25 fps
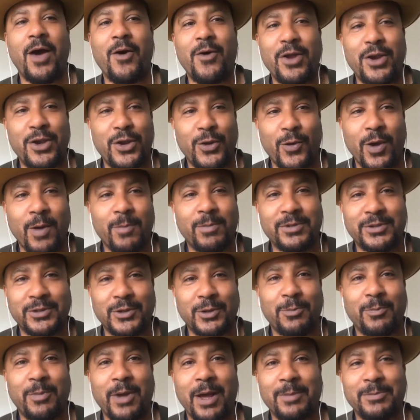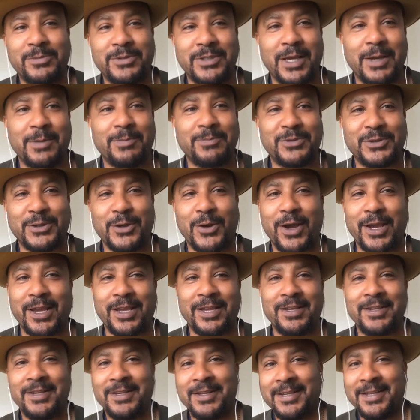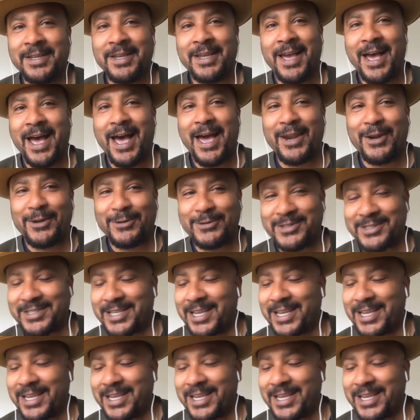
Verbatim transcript: a new episode pops up. So I I yeah. don't say